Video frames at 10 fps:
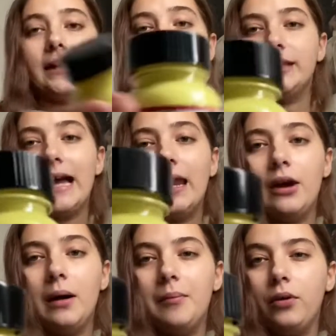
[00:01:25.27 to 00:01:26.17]
yellow.
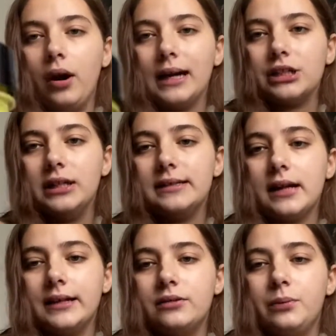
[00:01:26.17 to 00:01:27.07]
I'm not actually
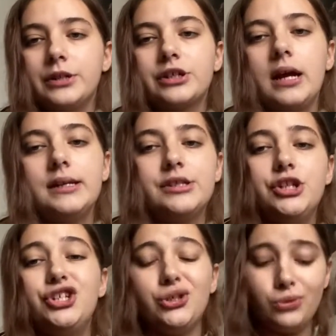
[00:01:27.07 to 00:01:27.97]
decided on which colours to
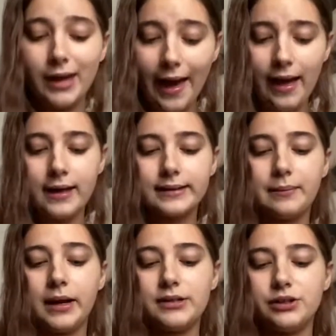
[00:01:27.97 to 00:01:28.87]
do yet. I
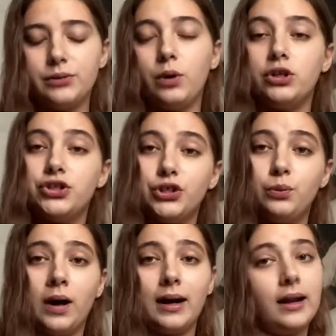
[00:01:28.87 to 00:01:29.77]
might do one shoe
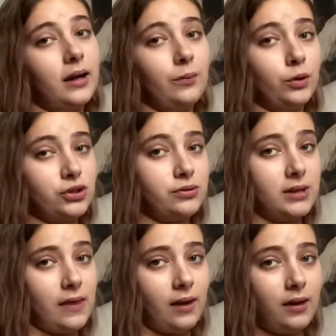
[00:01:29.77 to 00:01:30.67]
one colour and one shoe the
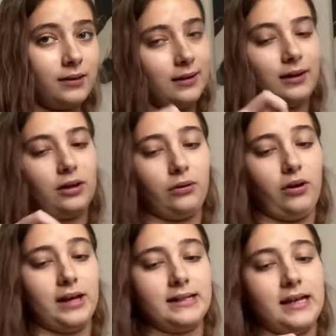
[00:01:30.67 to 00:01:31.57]
other and like go
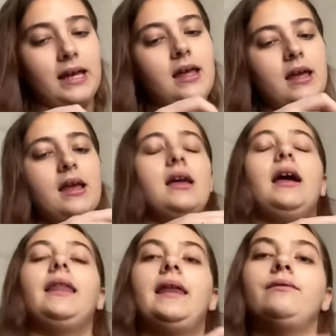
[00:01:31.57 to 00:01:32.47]
crazy.
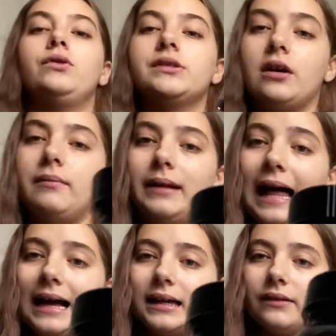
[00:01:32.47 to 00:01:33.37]
And then I've also got
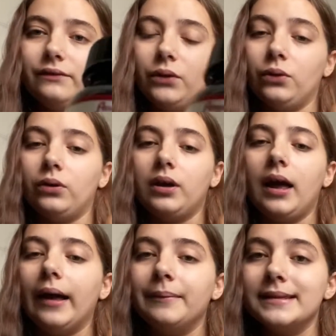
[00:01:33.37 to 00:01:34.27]
black for
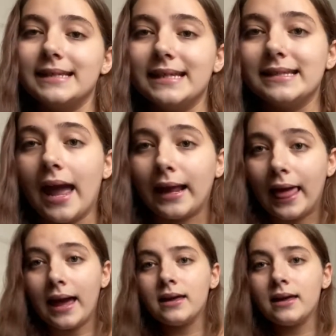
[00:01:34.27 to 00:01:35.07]
detailing.